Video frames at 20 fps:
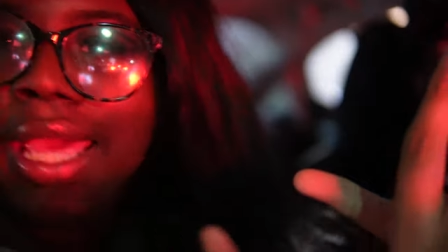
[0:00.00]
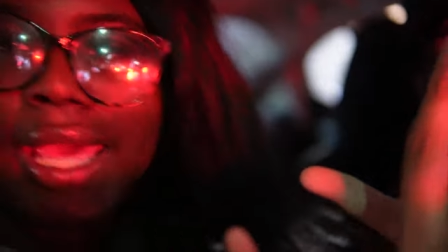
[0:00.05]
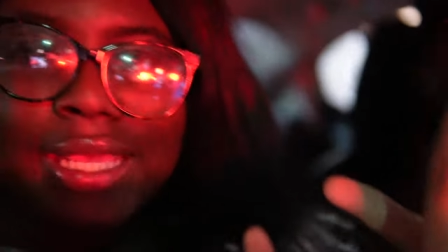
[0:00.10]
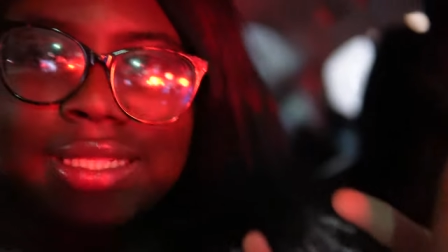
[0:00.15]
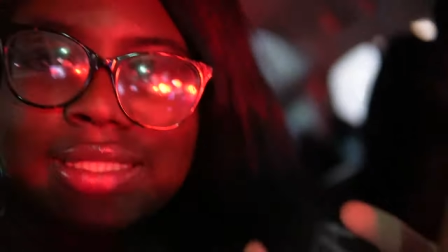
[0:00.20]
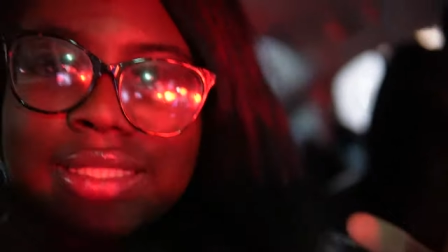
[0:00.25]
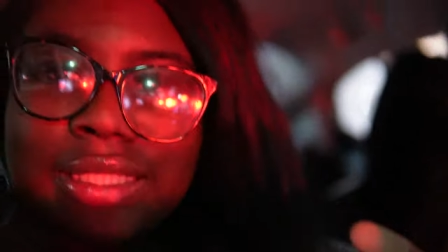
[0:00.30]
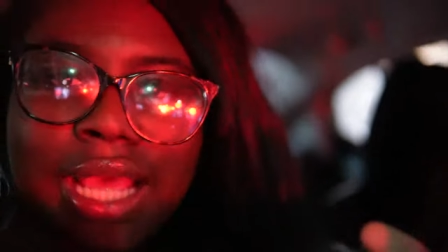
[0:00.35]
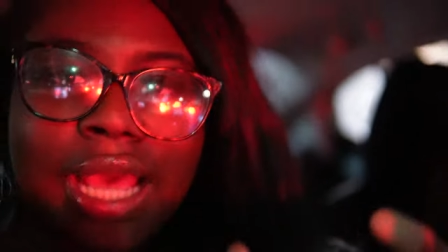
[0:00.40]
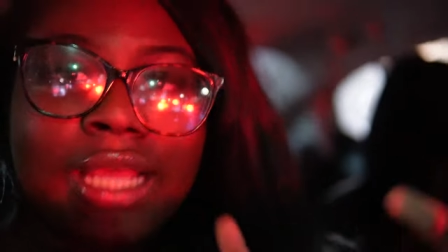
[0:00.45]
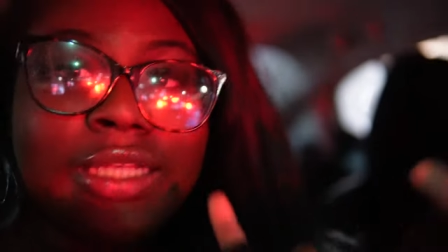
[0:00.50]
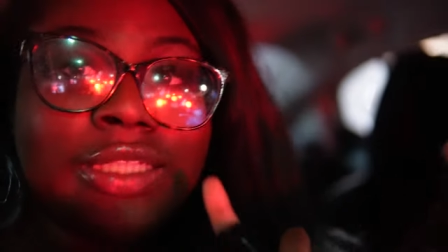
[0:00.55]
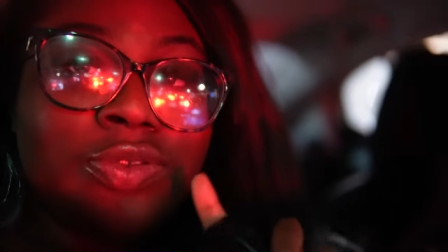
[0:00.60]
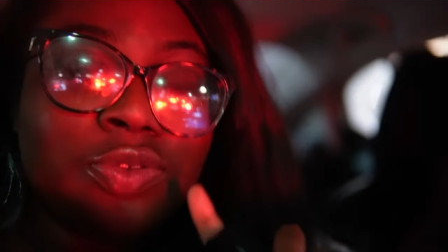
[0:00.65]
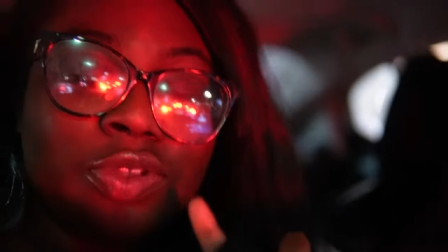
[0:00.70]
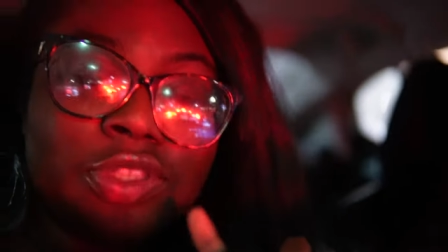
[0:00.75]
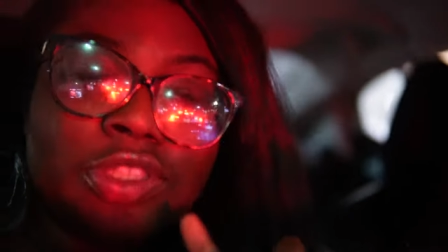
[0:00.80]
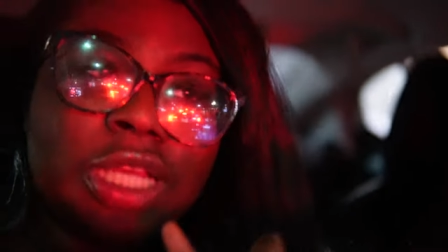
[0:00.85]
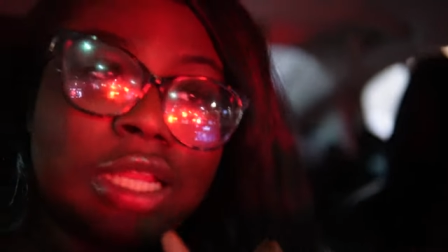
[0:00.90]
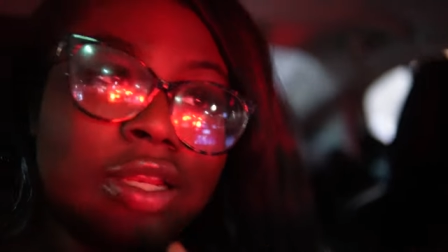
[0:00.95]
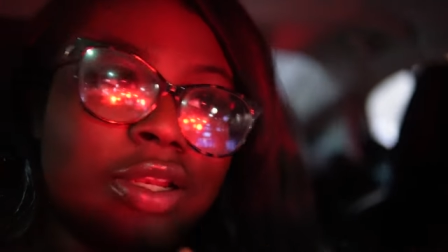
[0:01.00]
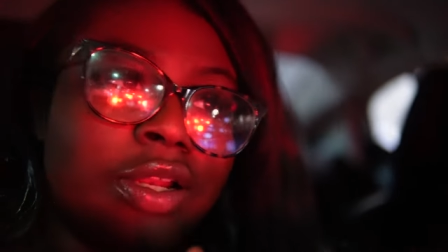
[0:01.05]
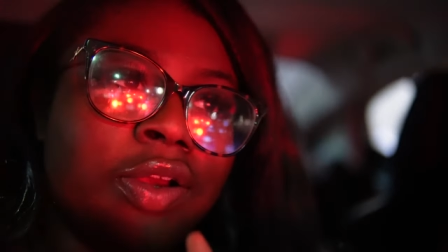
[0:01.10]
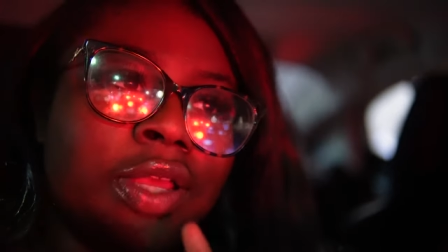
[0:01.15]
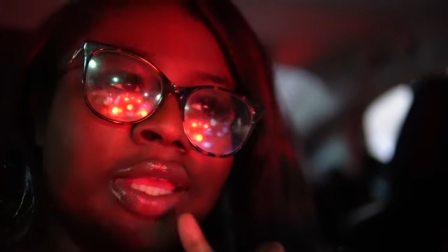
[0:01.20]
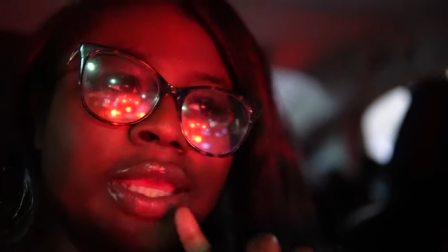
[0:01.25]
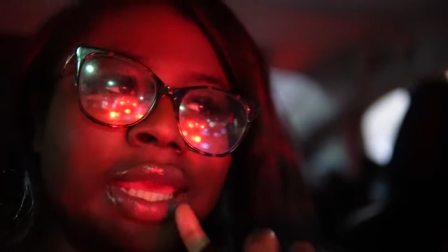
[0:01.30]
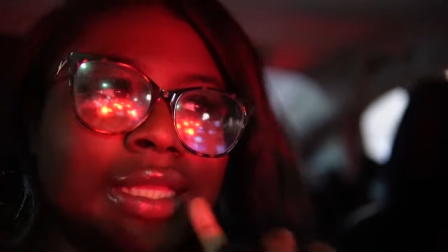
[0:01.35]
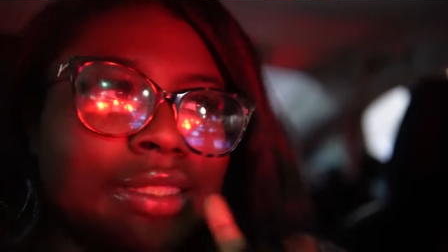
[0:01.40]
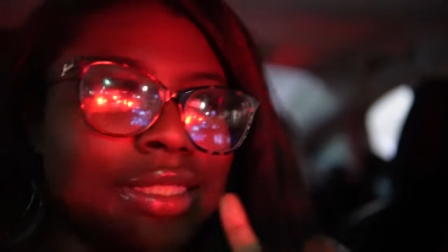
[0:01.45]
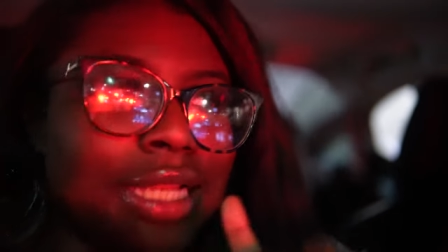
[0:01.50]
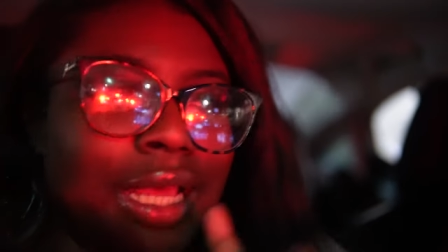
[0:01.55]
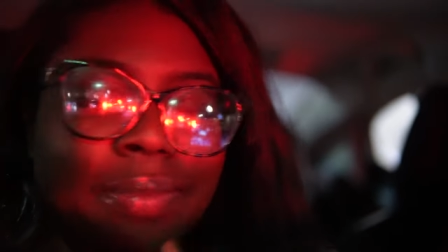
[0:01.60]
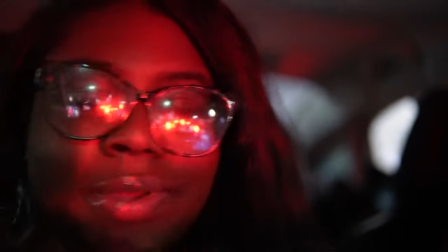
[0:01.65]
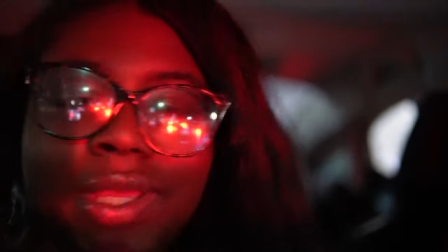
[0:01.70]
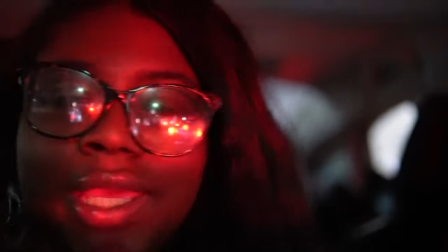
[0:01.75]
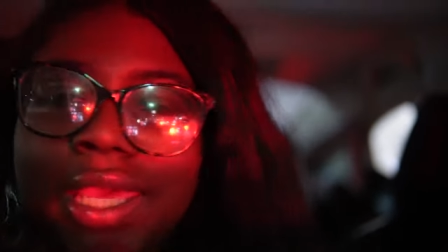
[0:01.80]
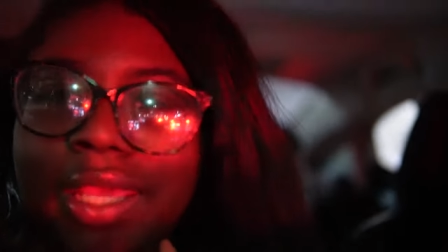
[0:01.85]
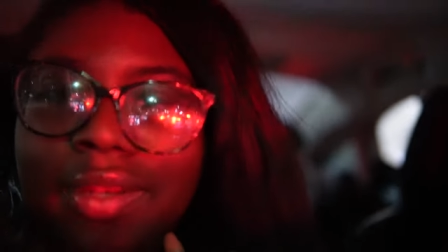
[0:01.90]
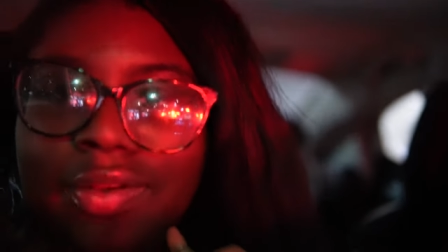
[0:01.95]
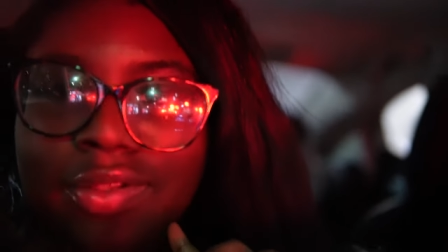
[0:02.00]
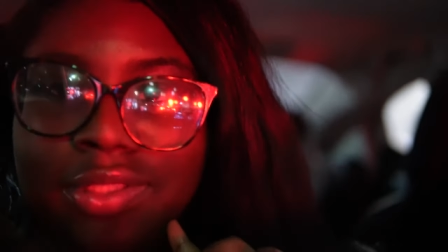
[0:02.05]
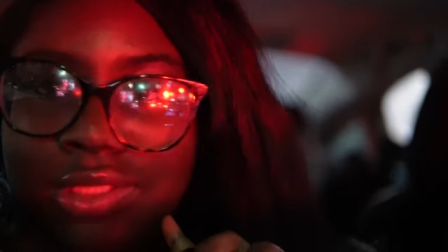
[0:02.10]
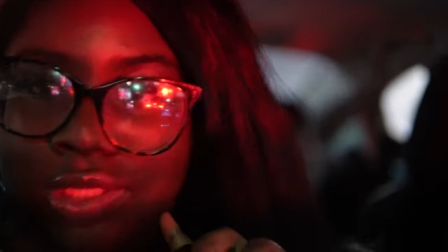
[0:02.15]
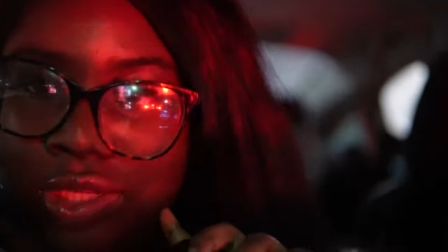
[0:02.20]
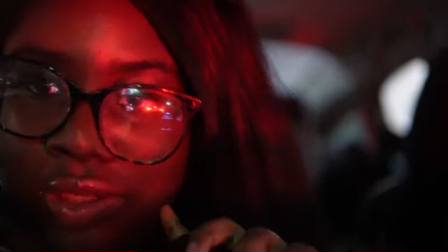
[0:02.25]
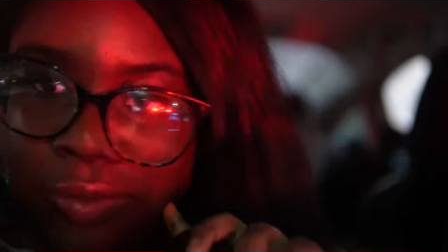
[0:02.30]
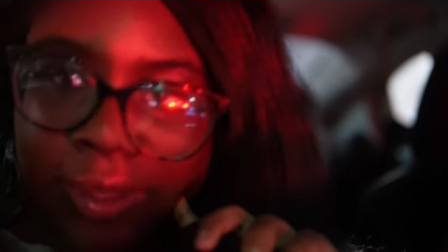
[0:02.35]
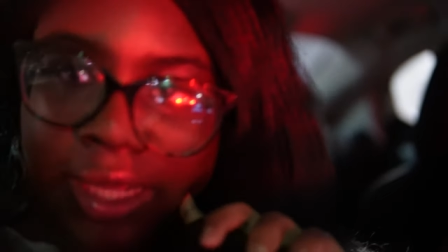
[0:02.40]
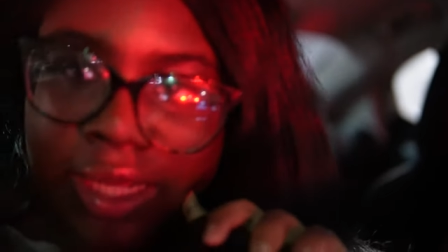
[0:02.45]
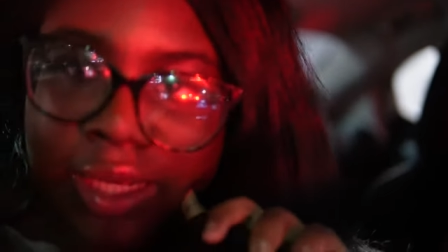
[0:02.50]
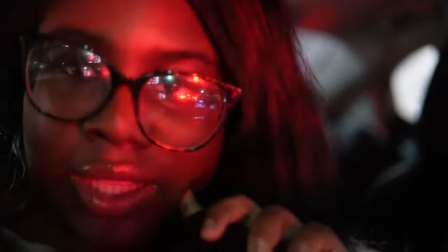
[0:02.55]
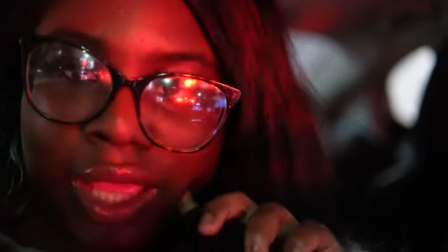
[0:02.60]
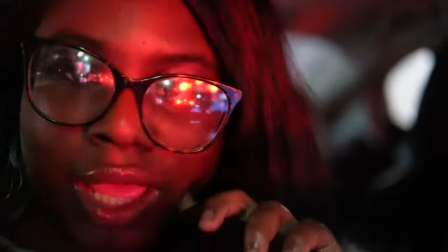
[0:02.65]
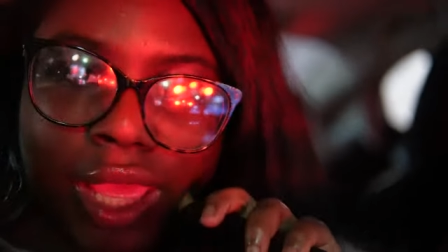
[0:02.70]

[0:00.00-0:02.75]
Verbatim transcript: hasn't. I just want y'all to know he has not been catering to she nobody.